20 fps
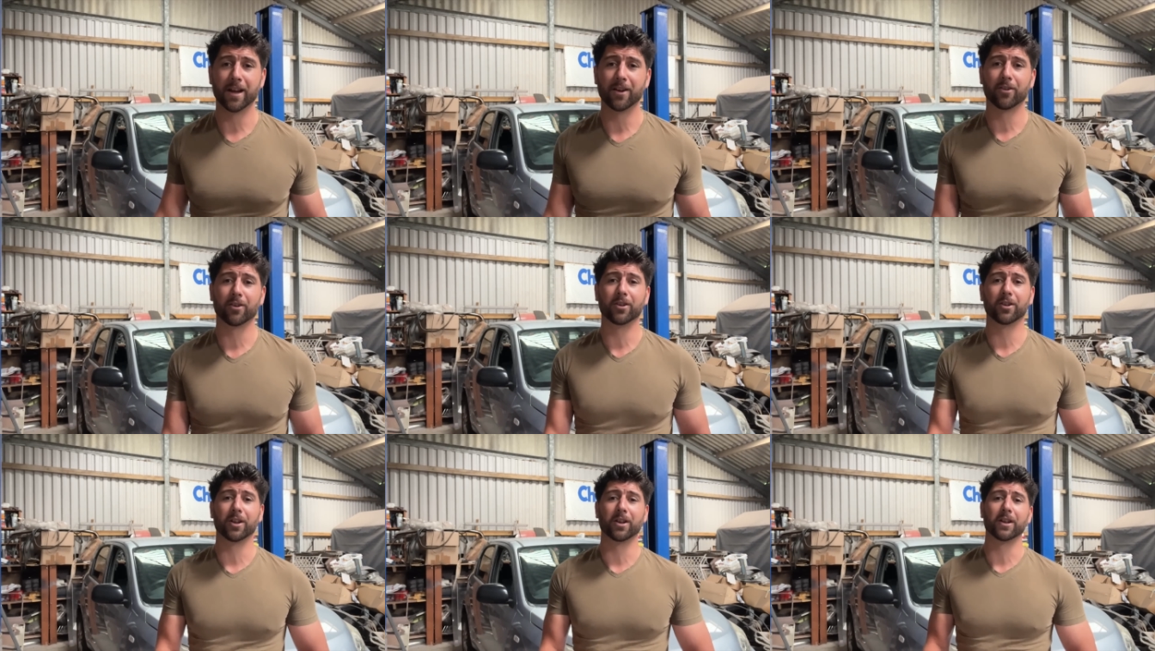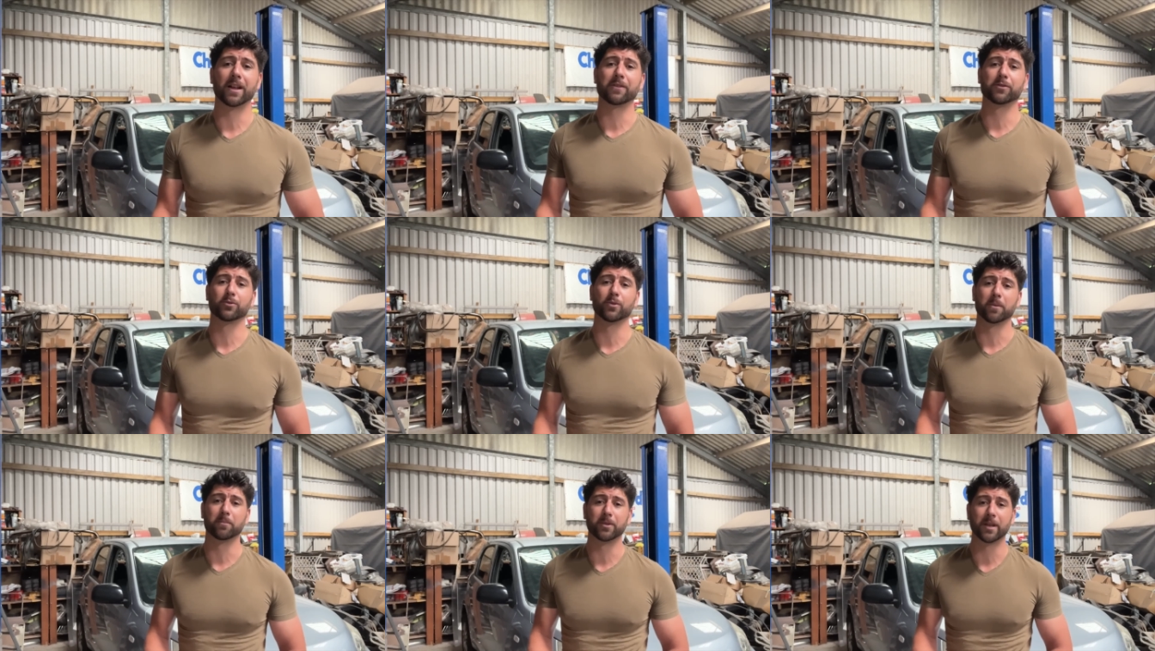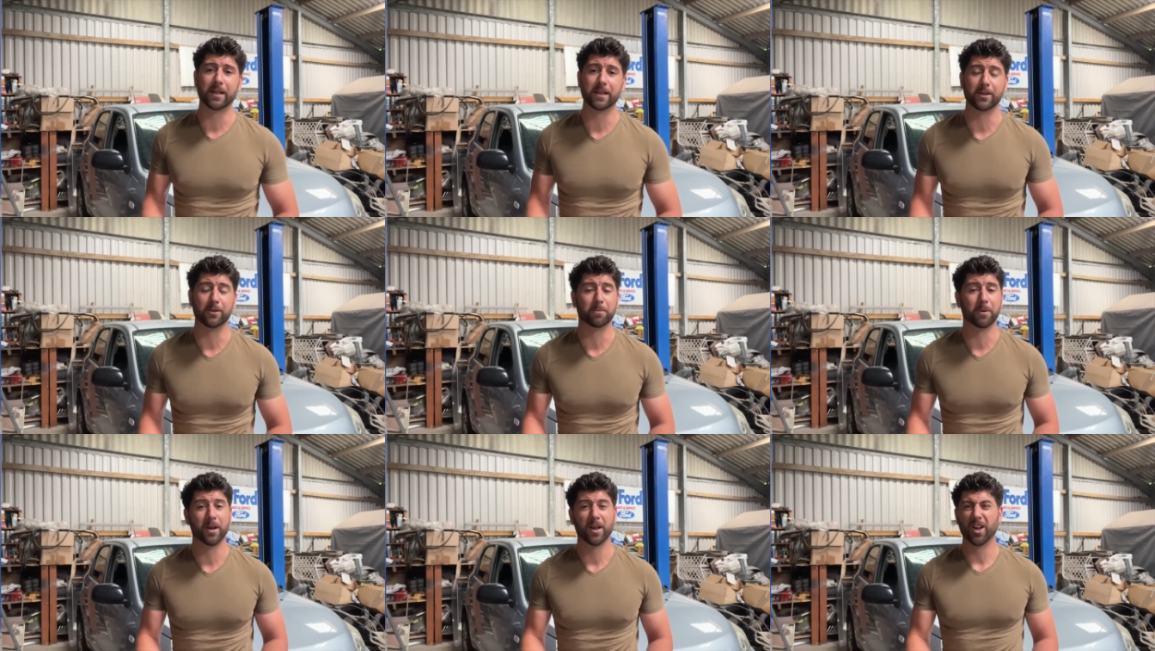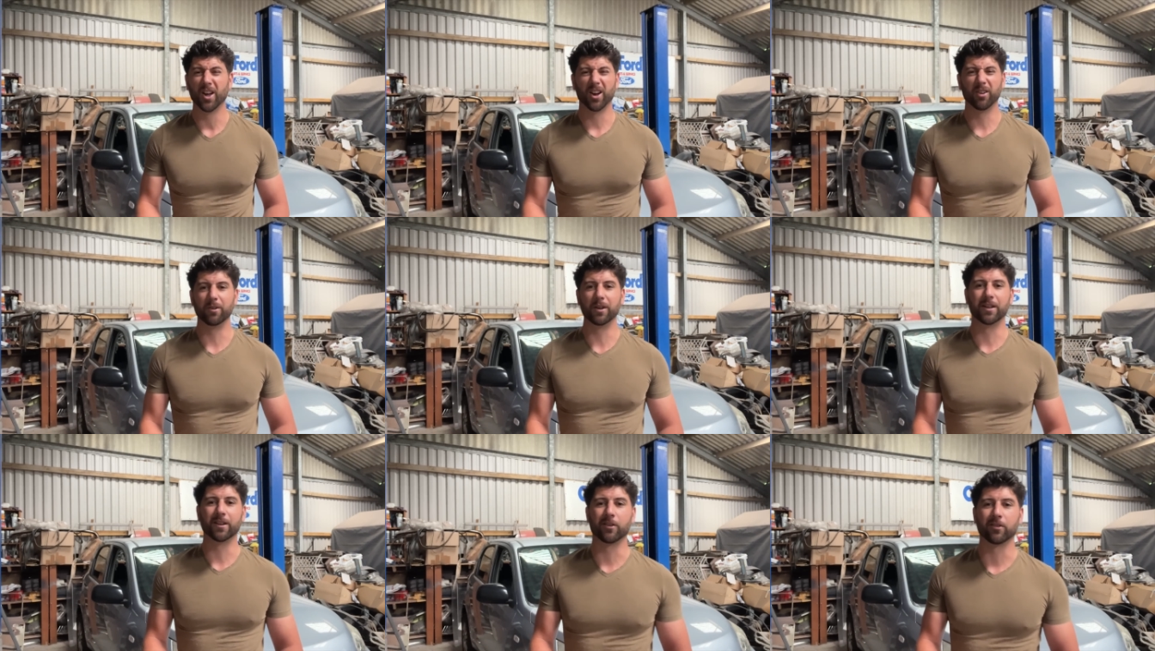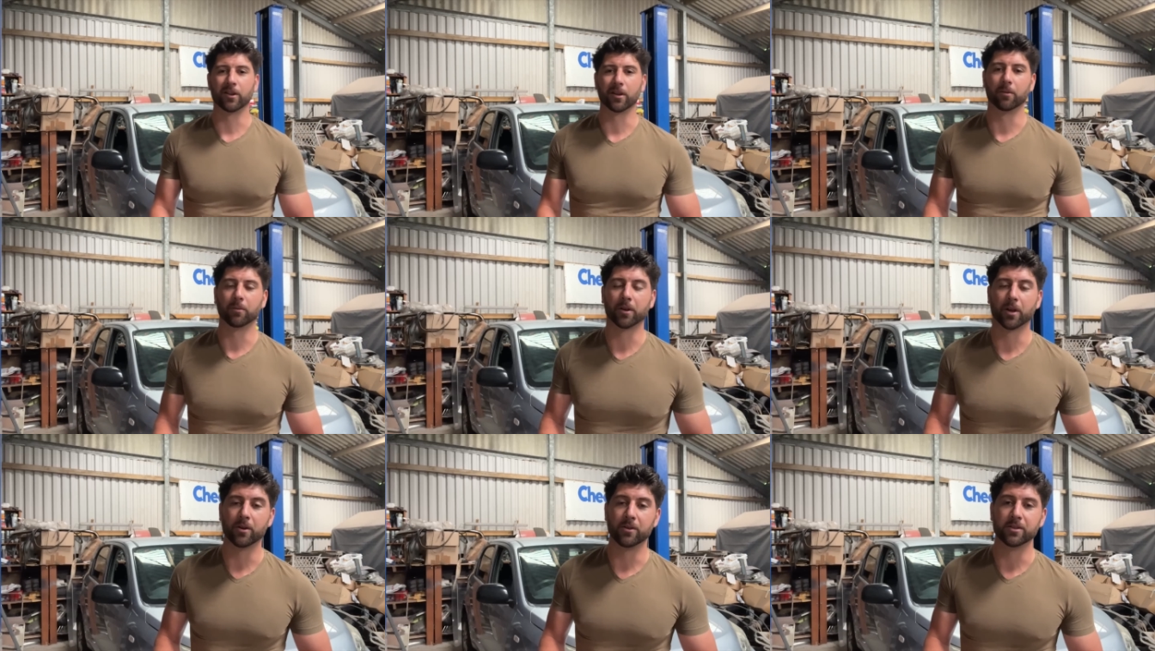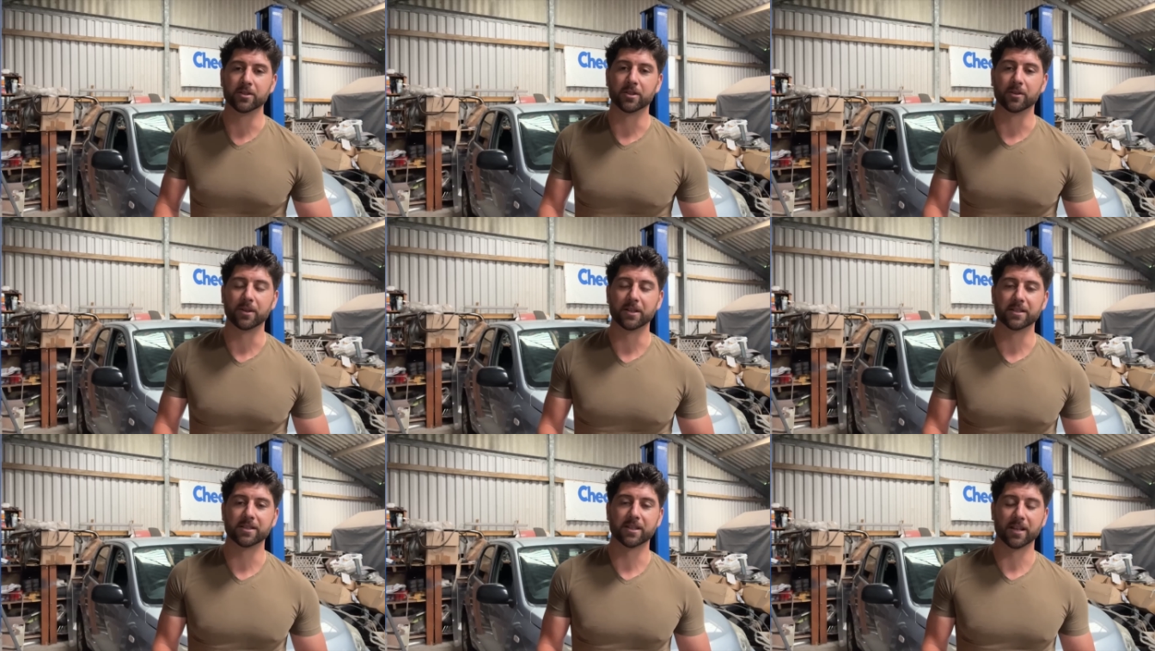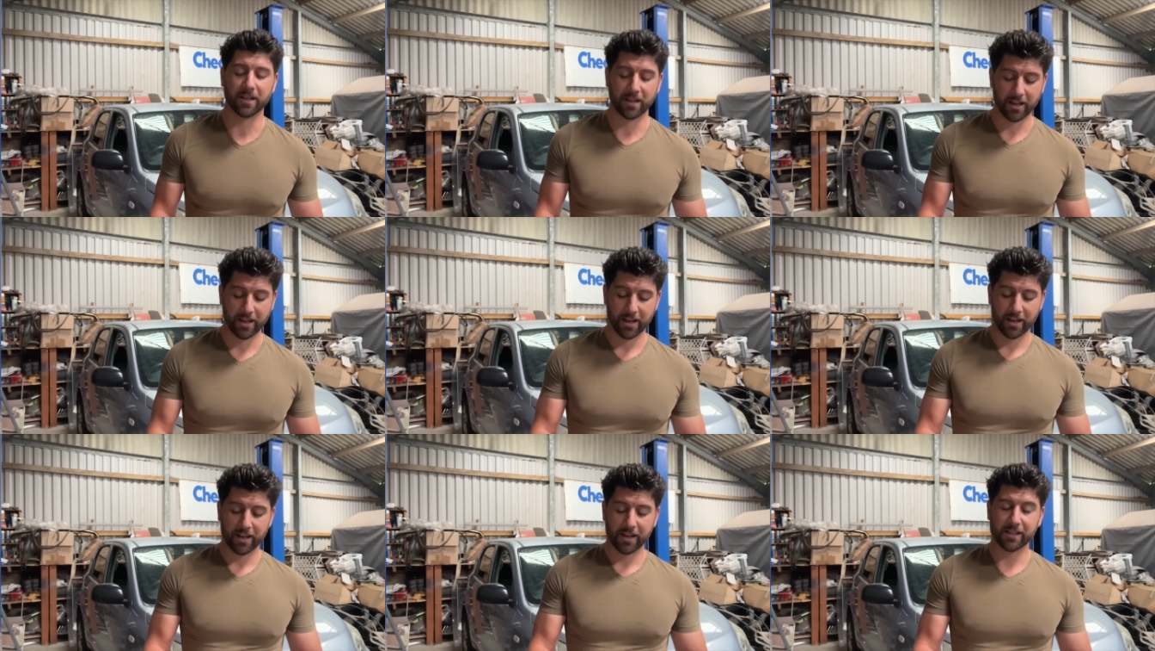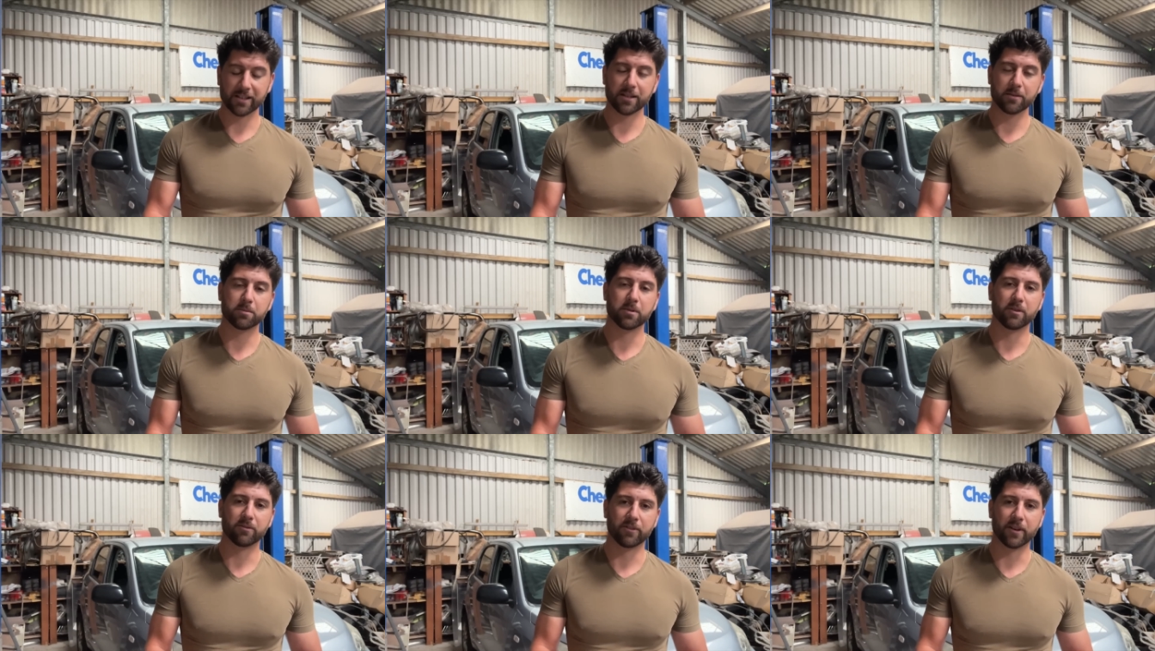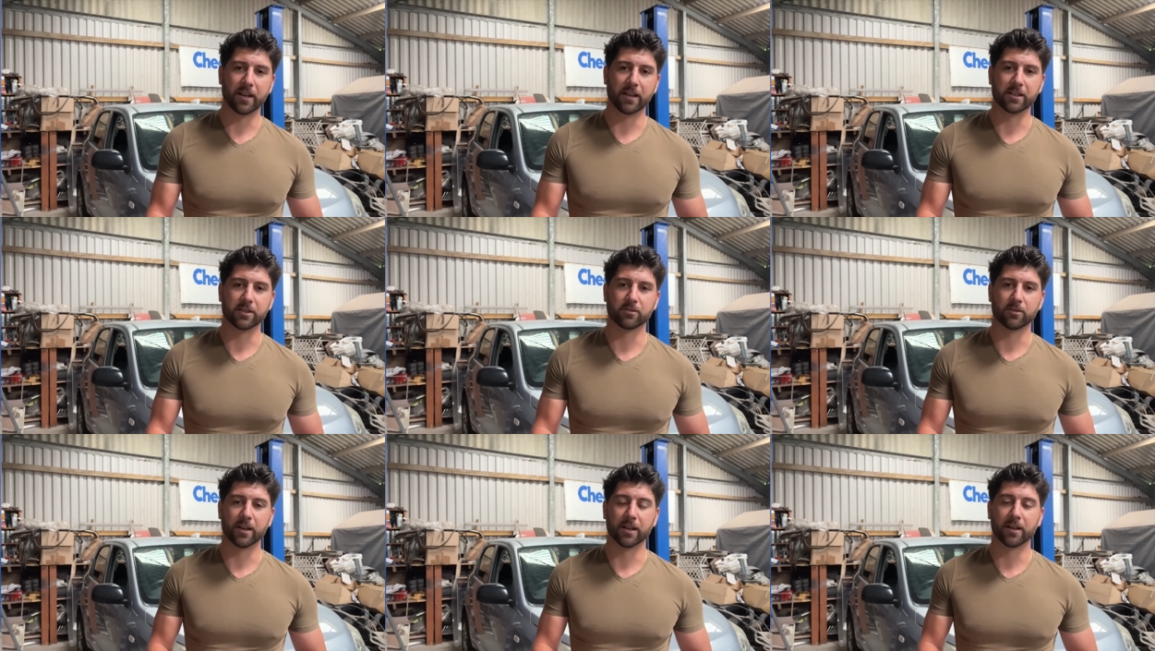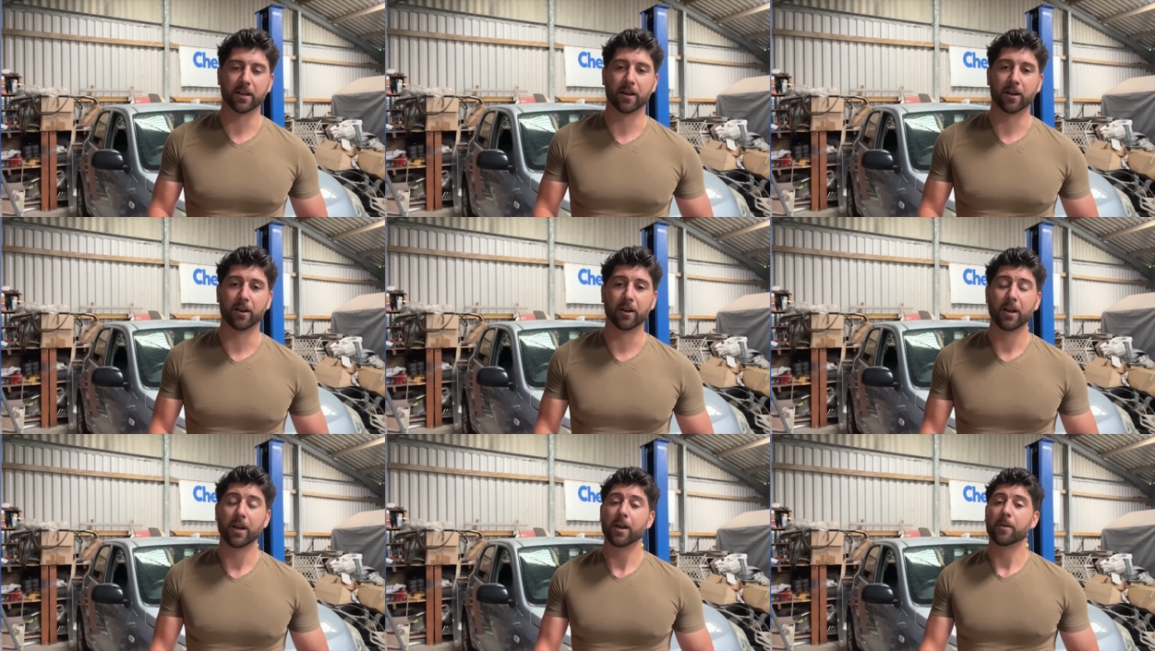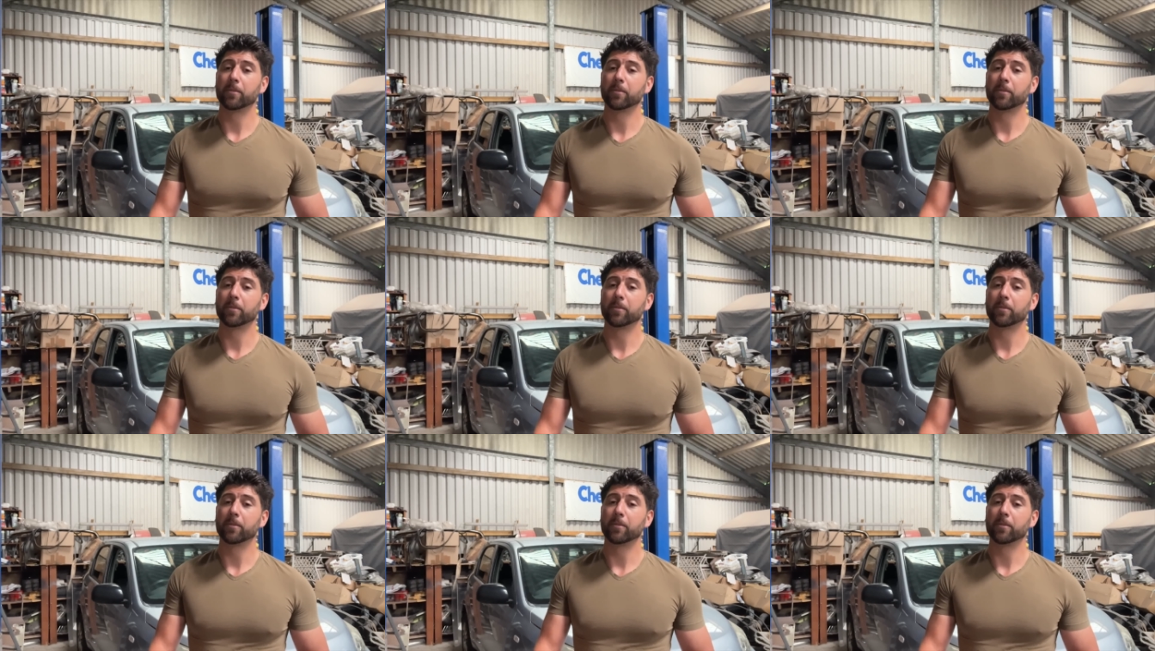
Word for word: I'll, I'll, have to update you, but I really don't think I'm going to. It's uh, It seems to be a fairly straight car.